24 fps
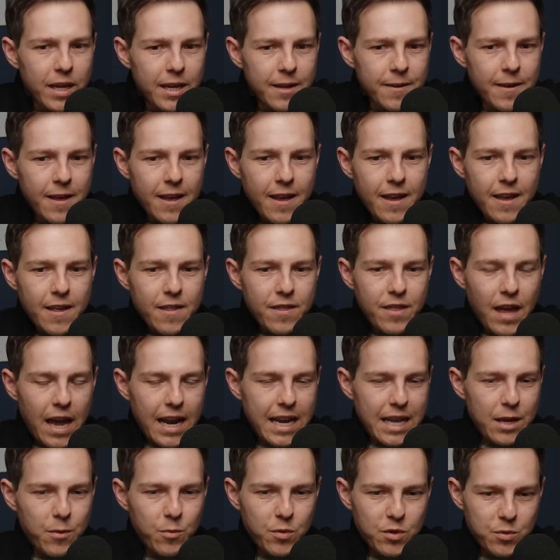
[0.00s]
me
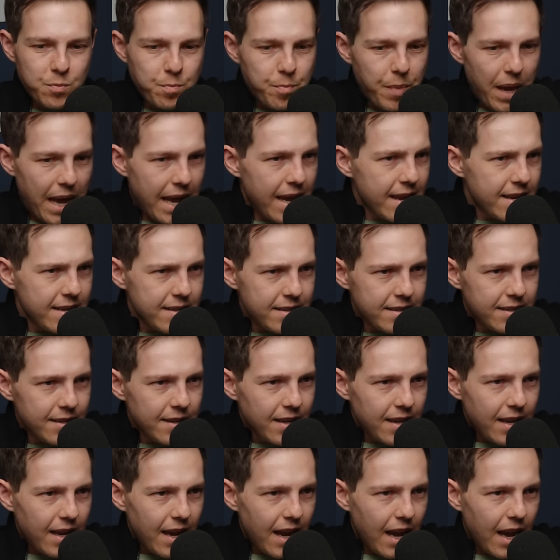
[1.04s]
that it was banned
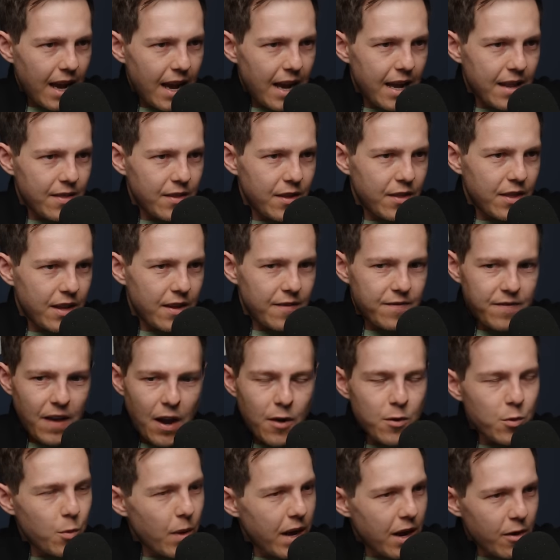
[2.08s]
and that they
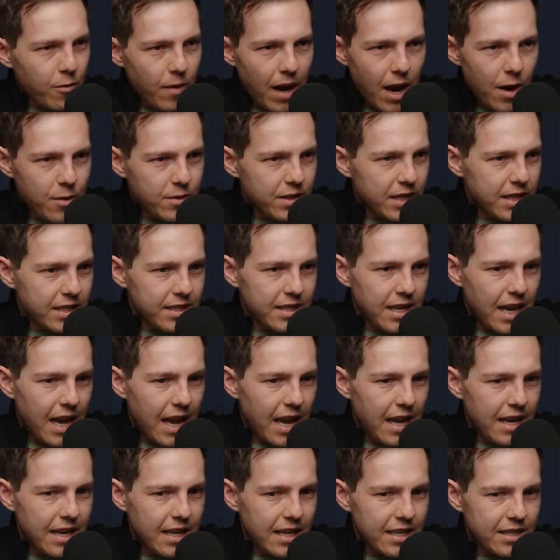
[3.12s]
found a way around it
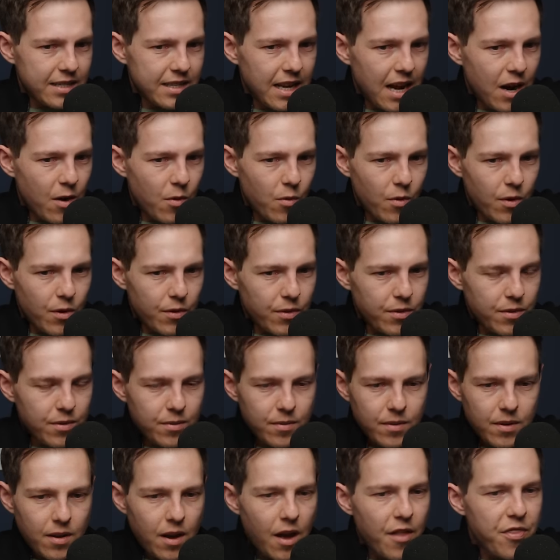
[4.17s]
and it's now worth
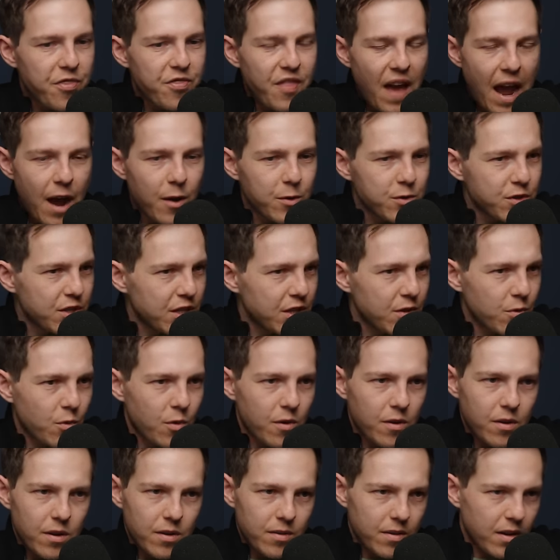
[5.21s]
a thousand
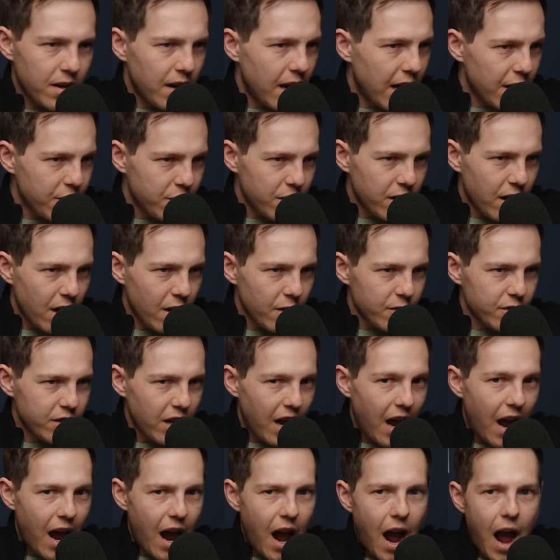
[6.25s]
or a hundred dollars,
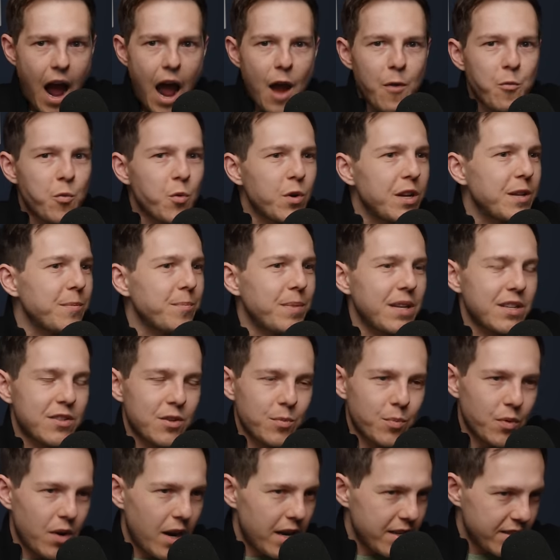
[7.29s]
I wouldn't be
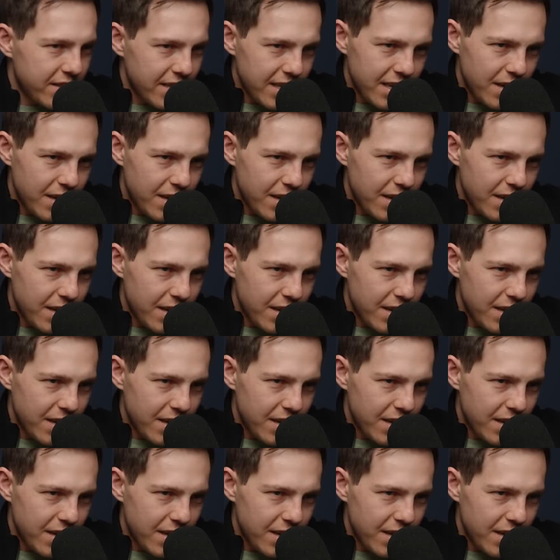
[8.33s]
surprised